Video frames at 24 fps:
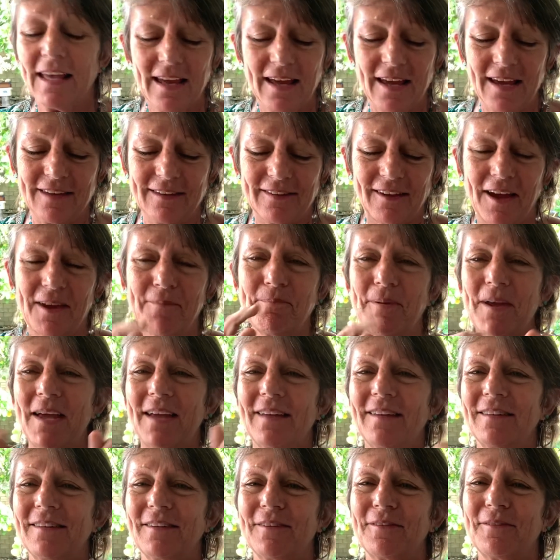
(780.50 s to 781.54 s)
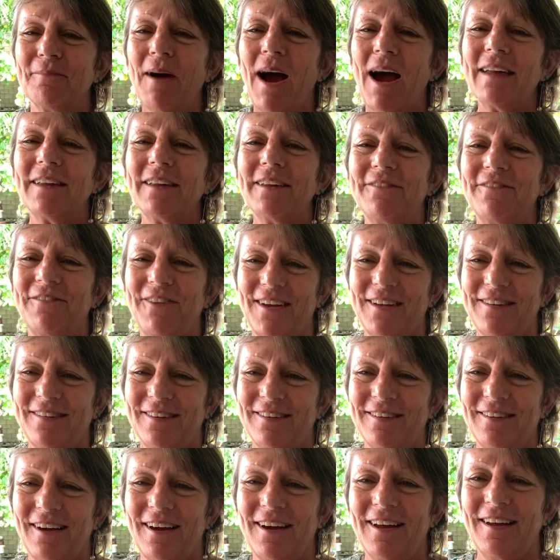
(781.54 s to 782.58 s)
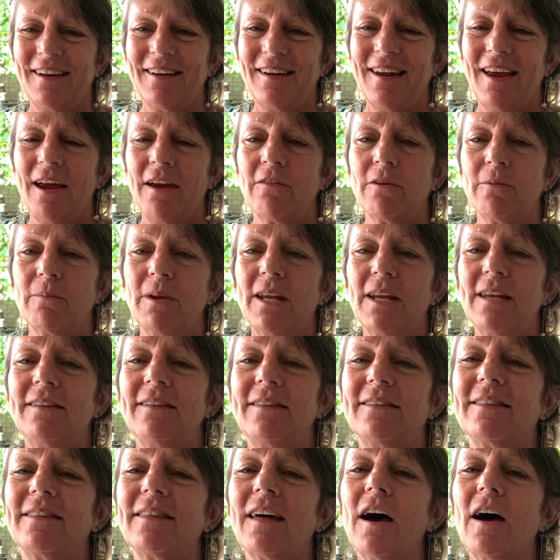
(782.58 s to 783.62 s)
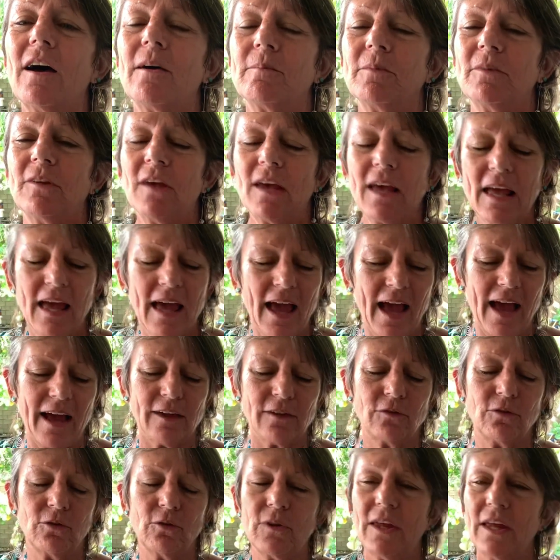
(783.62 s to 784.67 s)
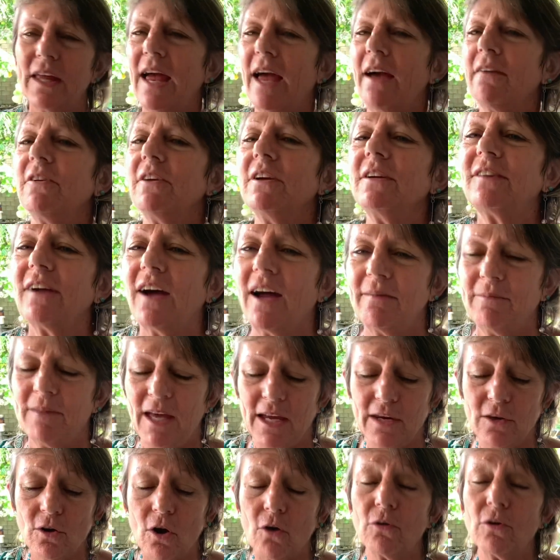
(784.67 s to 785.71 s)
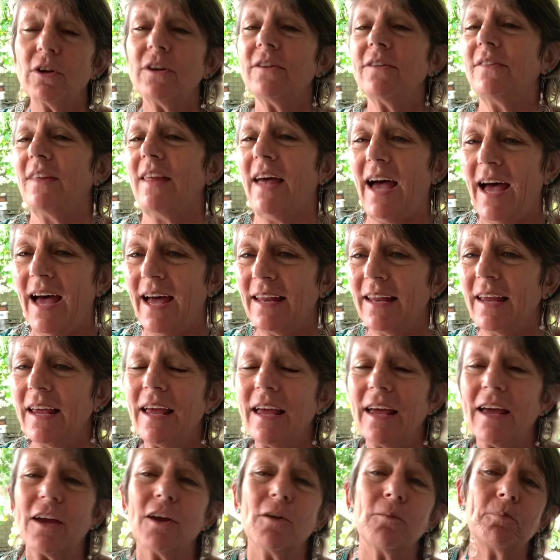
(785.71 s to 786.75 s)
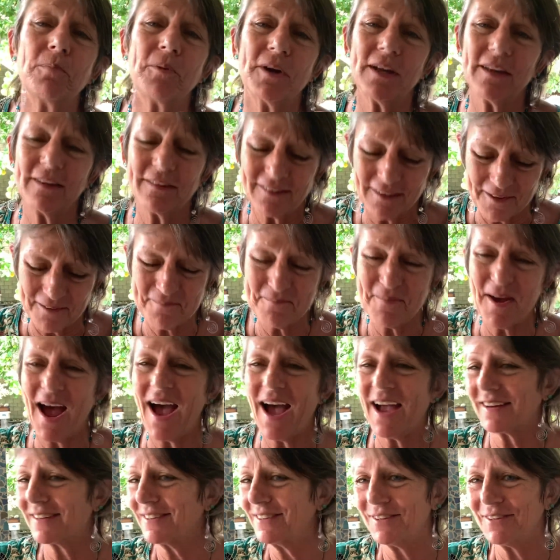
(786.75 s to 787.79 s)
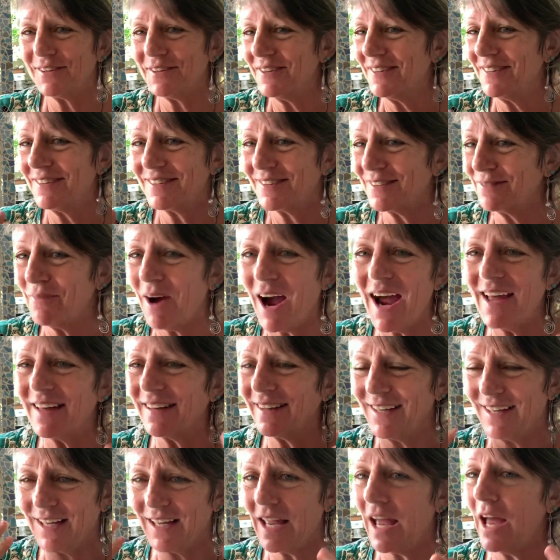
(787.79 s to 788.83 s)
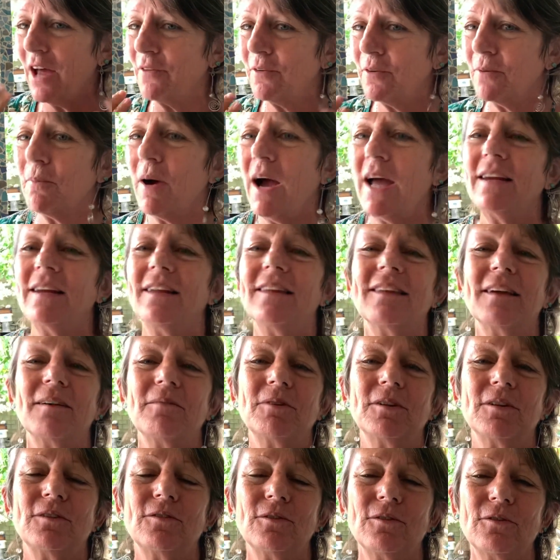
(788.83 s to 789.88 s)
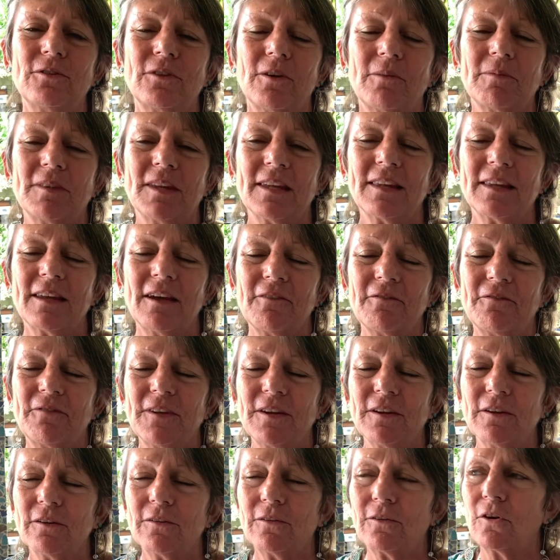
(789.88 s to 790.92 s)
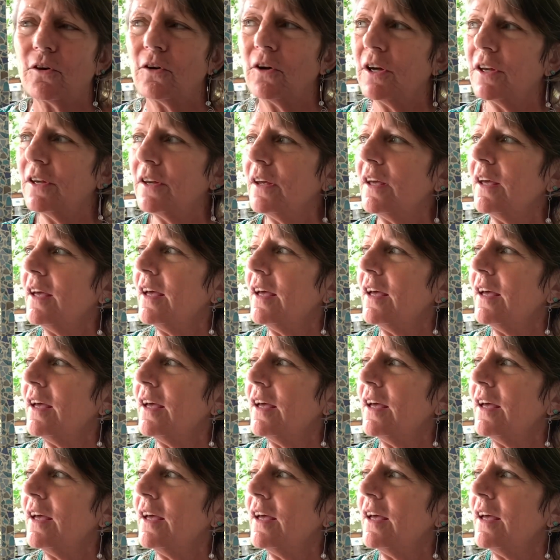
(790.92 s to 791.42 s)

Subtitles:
is I paint smiley faces on everybody's thumbs, and so that every time they notice that, it brings them back to smiling and reminding them to do something that feels good.